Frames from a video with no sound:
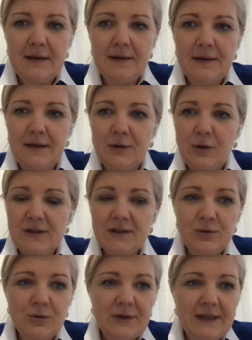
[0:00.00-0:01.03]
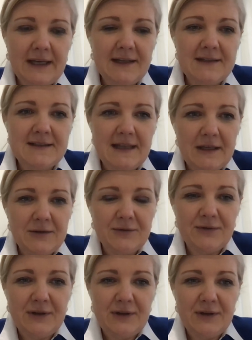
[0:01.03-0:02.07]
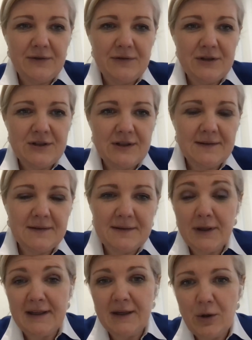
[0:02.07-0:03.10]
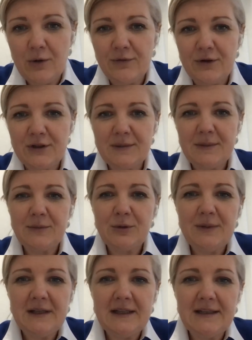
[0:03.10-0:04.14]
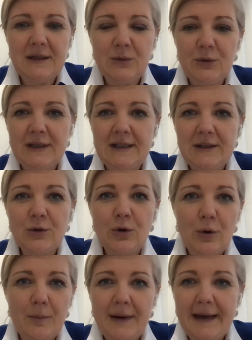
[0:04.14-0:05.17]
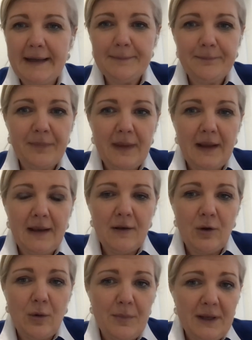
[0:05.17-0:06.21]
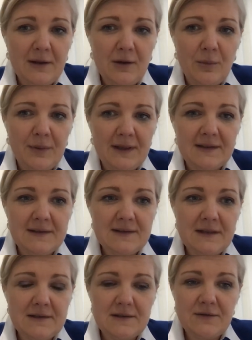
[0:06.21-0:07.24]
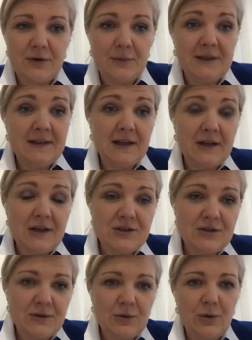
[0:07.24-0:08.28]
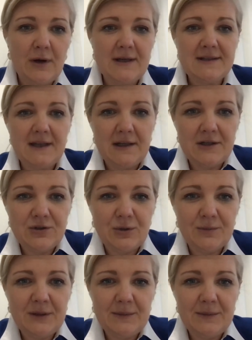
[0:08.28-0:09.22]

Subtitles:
In order to create safe, efficient, and comfortable mobility, we need to combine competencies from integration towards energy